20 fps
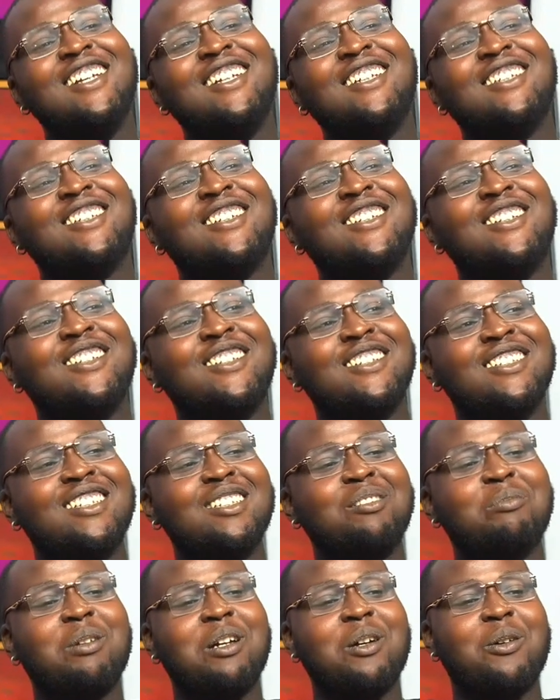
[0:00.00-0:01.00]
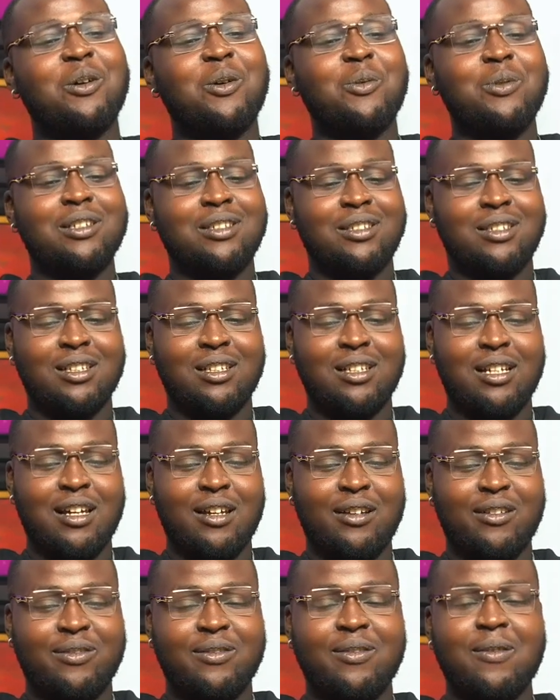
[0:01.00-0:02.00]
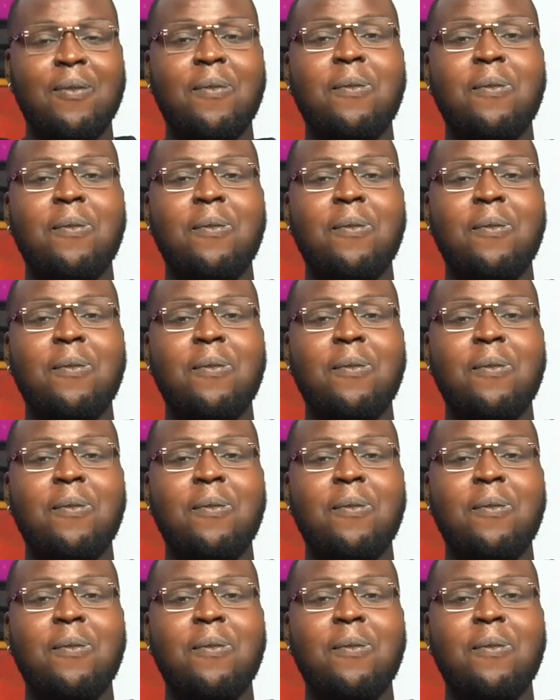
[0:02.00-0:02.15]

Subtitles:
So this boy won't waste in life.